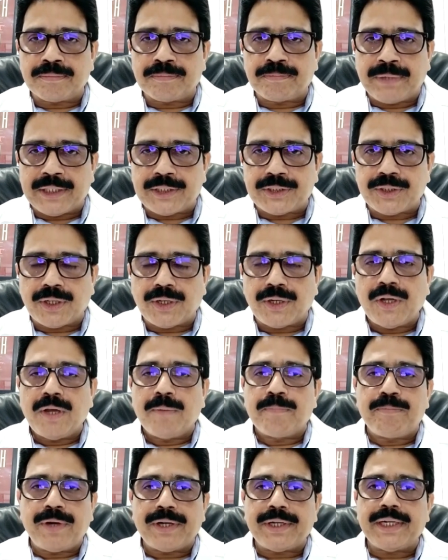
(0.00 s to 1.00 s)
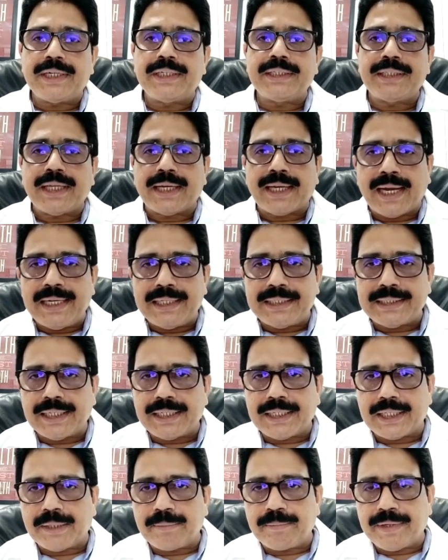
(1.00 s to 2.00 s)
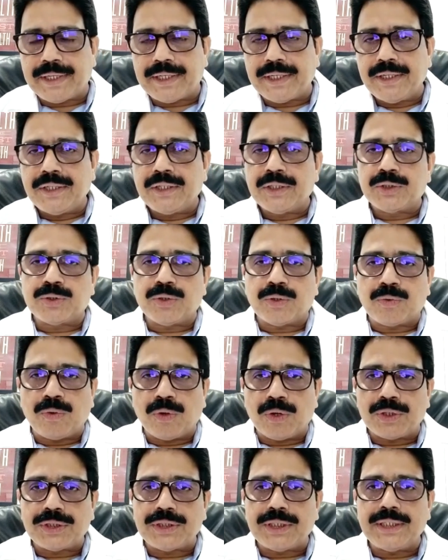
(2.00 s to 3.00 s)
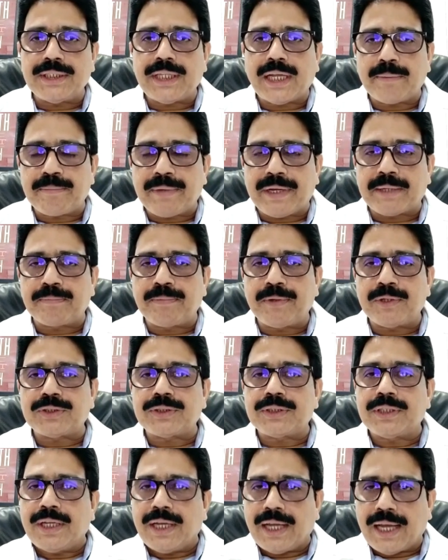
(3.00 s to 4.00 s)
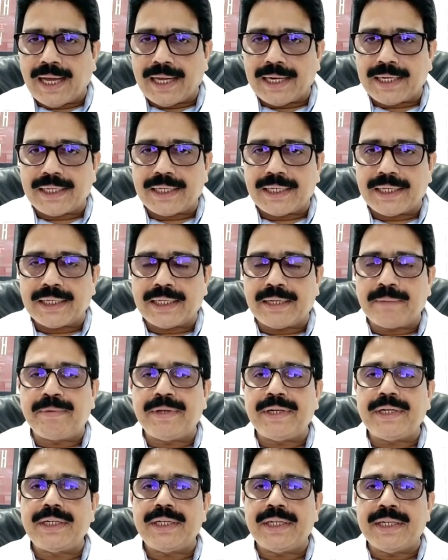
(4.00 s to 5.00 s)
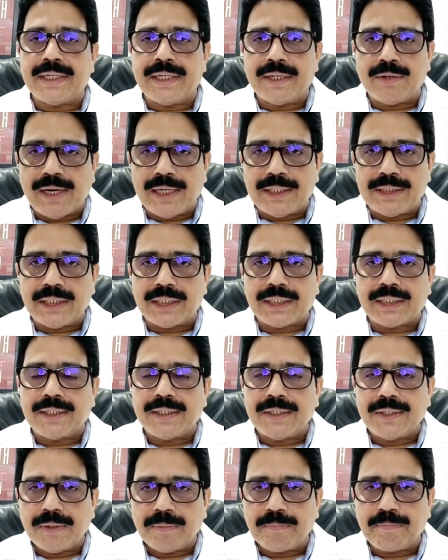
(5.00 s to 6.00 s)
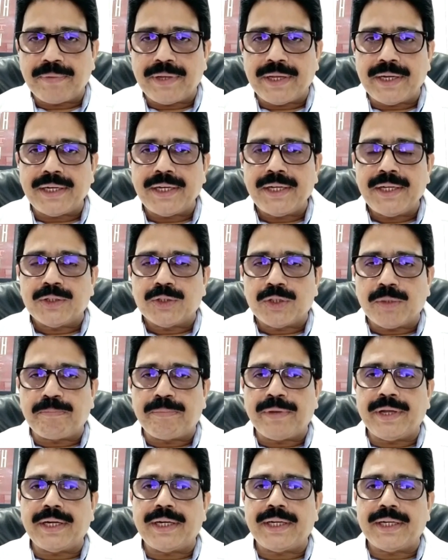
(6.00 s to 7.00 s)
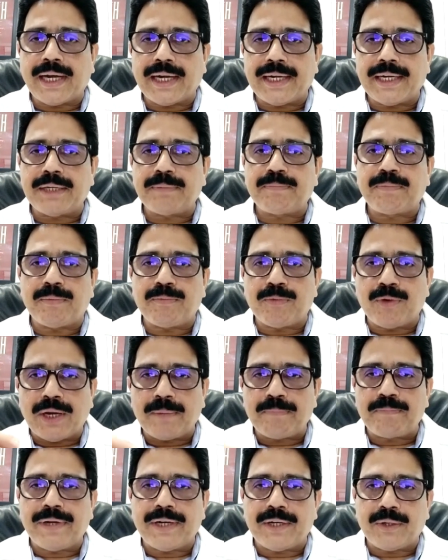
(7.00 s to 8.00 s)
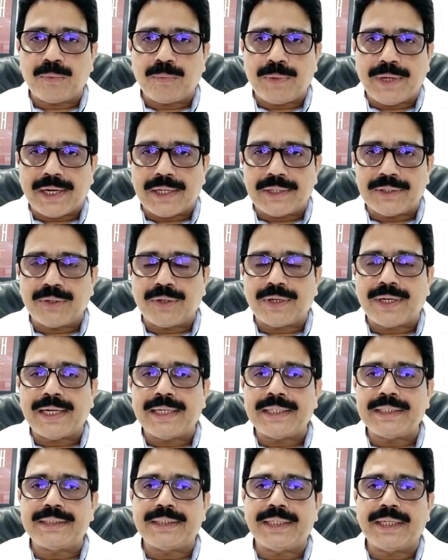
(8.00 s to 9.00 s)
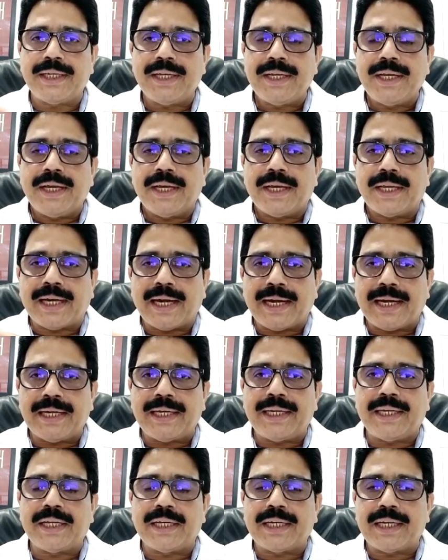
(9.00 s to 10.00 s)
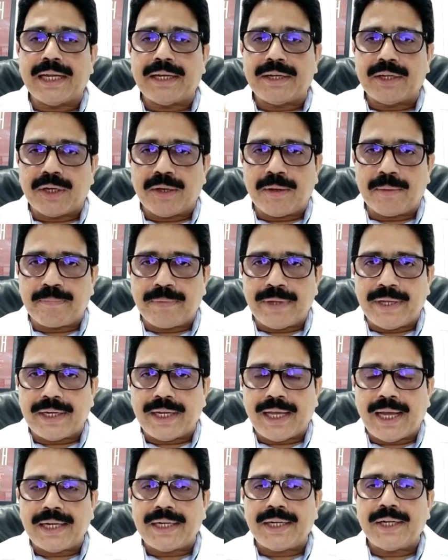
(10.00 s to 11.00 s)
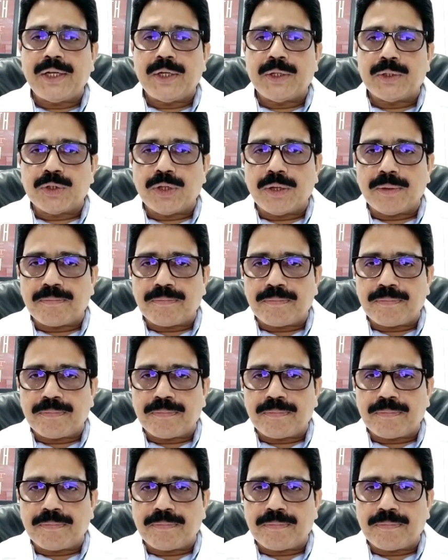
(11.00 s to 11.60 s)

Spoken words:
pressure, but it is a right sided debate. So colocin and MACPUS are given in neuralgic pain. The pain radiates from one part to another and is a radiating like pain, and the